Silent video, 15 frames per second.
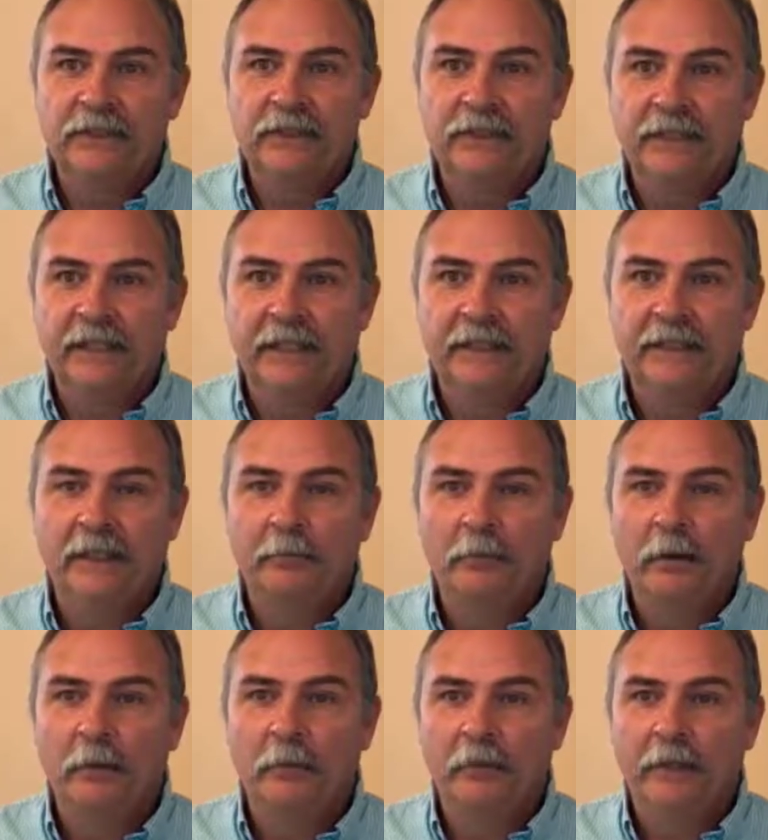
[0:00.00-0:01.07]
in selecting
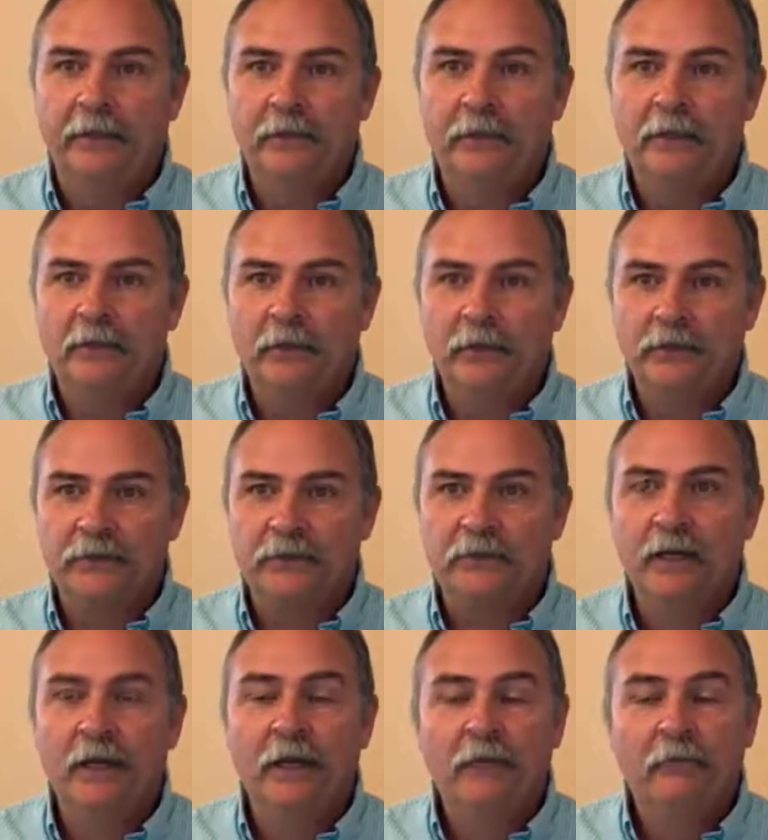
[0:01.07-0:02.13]
appropriate resources
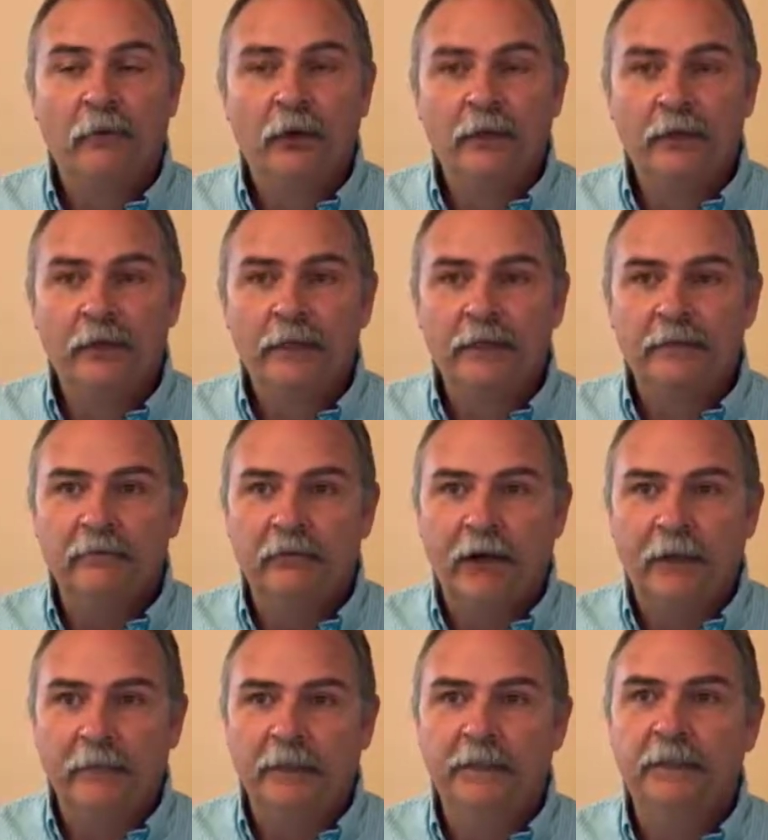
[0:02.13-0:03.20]
for a learning
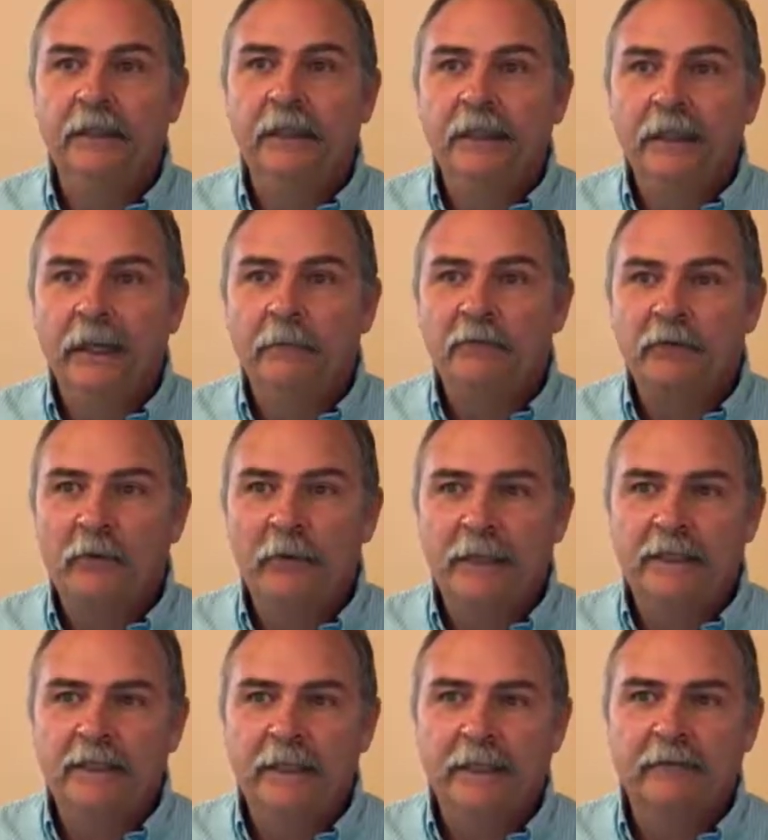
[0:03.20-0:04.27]
environment comes from
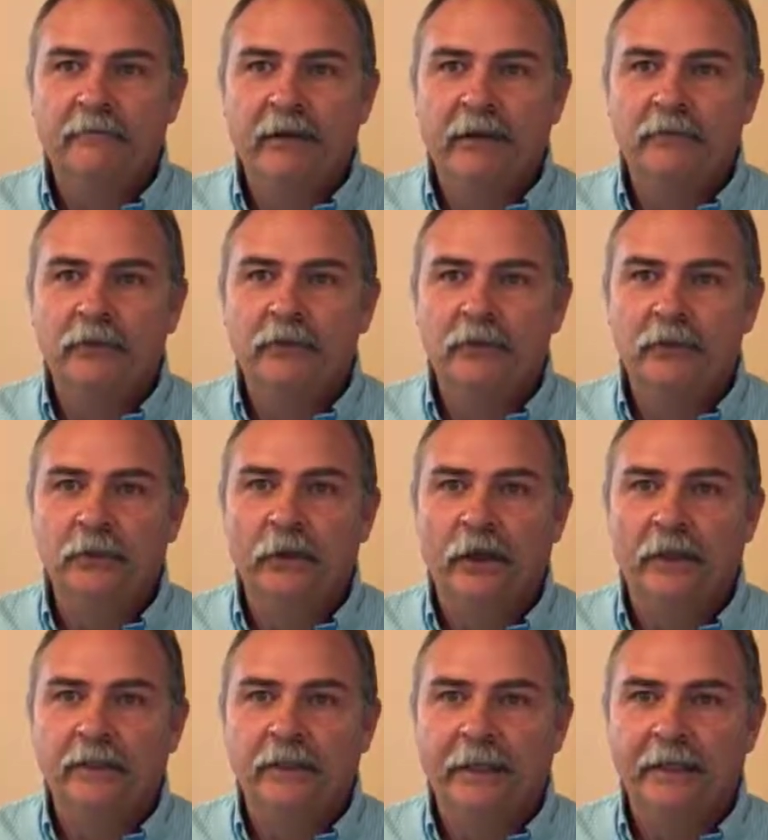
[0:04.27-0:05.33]
EdTech 502
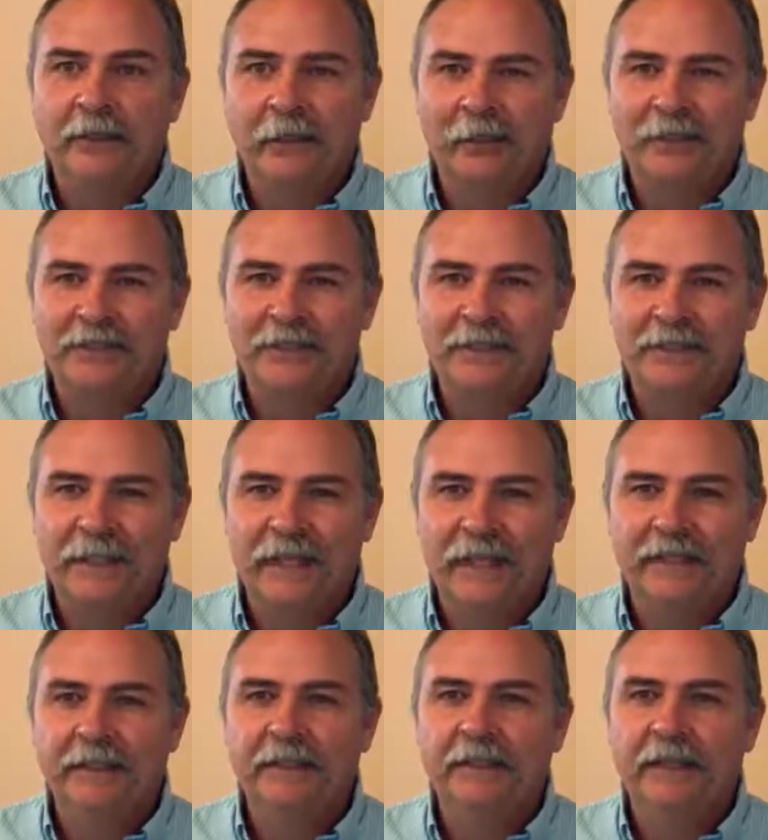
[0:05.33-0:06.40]
online course design.